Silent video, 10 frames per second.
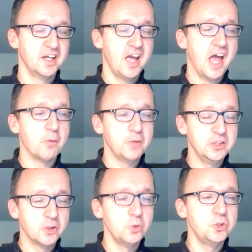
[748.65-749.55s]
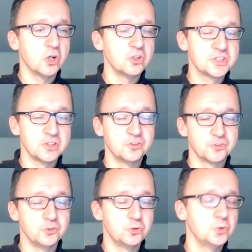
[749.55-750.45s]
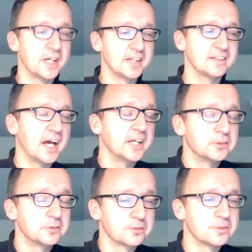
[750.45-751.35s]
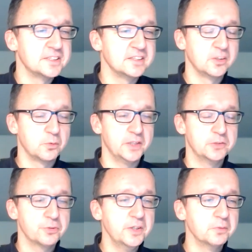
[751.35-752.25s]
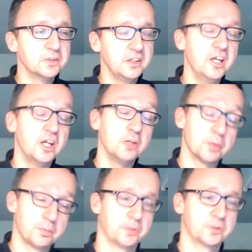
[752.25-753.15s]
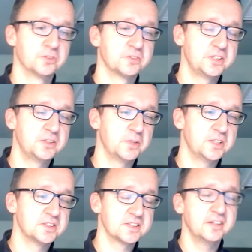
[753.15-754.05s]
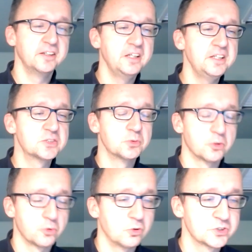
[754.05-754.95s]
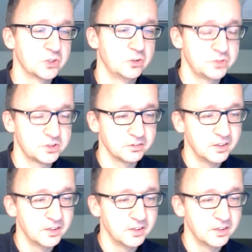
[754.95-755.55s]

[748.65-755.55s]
And we know young children do that additive reasoning quite frequently in proportional situations, and it leads to a wrong solution.